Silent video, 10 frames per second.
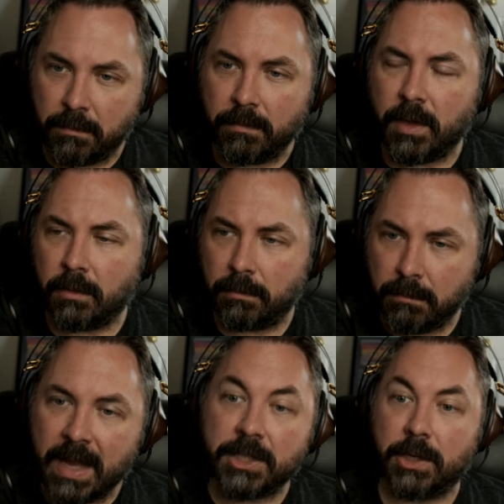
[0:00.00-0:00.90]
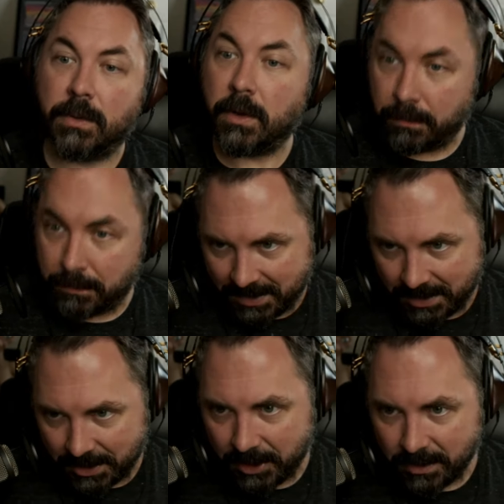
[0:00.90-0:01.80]
you know, managerial
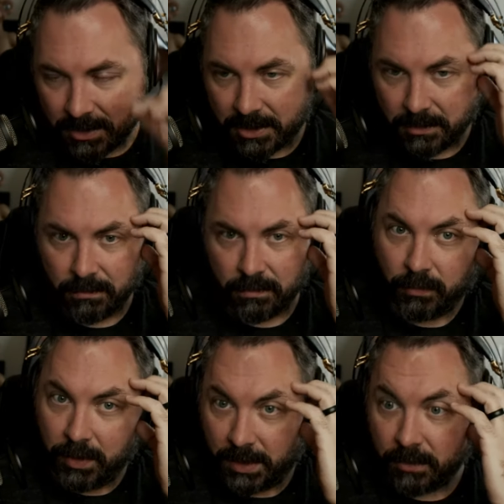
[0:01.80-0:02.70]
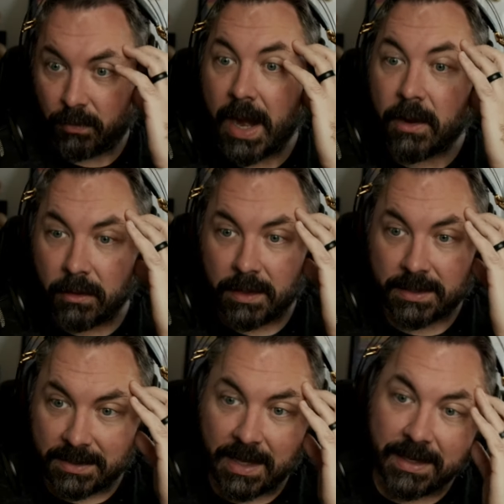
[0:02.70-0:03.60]
positions to really wrangle
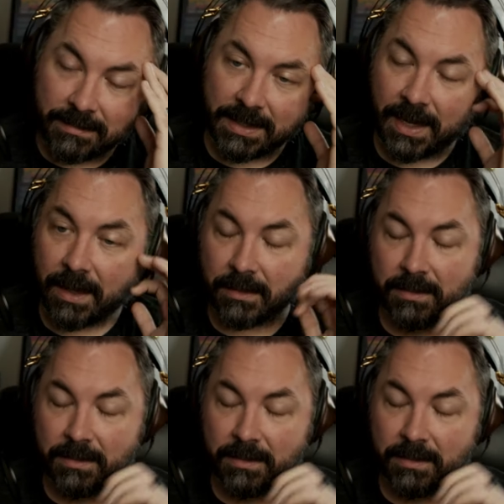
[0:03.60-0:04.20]
this thing together.